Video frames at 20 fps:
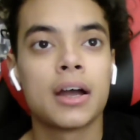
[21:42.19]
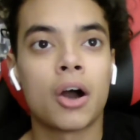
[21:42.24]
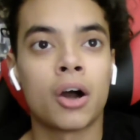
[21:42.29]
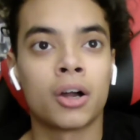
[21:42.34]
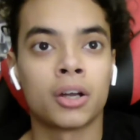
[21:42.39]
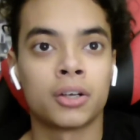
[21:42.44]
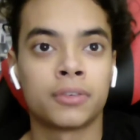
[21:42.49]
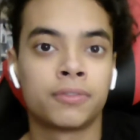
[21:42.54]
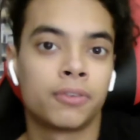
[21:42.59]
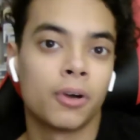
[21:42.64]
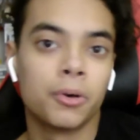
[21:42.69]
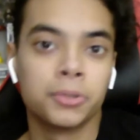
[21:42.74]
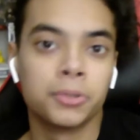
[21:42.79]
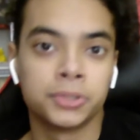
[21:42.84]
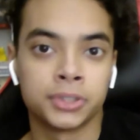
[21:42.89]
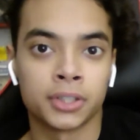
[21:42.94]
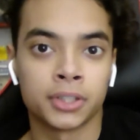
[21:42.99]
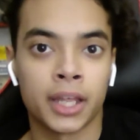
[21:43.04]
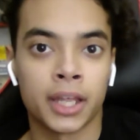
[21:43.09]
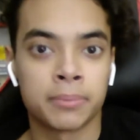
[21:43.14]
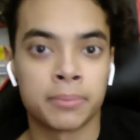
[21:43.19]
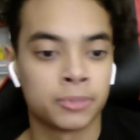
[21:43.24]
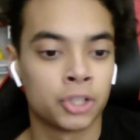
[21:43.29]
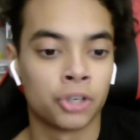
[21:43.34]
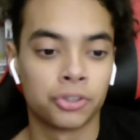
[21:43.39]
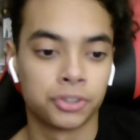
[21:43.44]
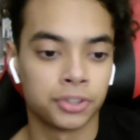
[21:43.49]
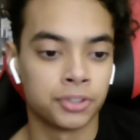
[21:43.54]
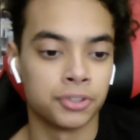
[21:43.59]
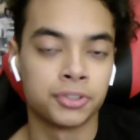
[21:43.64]
are frozen and
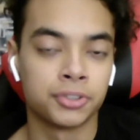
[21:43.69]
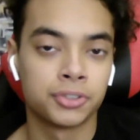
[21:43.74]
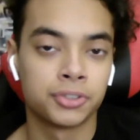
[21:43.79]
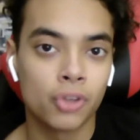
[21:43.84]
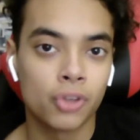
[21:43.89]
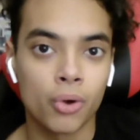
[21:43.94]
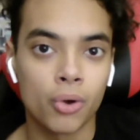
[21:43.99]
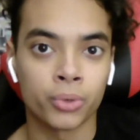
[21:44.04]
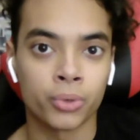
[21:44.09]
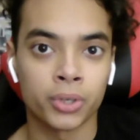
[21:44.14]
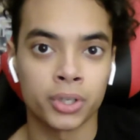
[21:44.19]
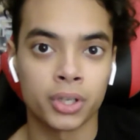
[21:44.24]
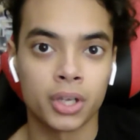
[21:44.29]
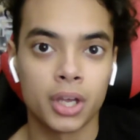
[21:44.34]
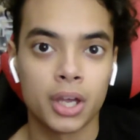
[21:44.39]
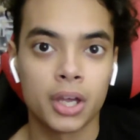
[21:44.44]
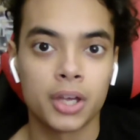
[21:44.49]
turn into stone.